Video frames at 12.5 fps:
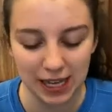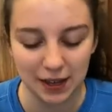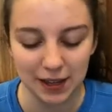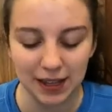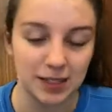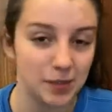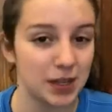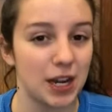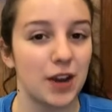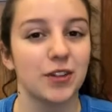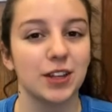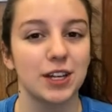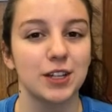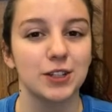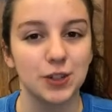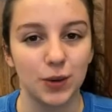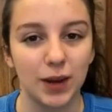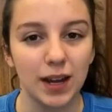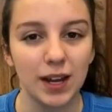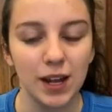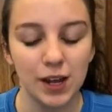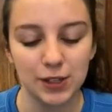and that's something I really enjoy.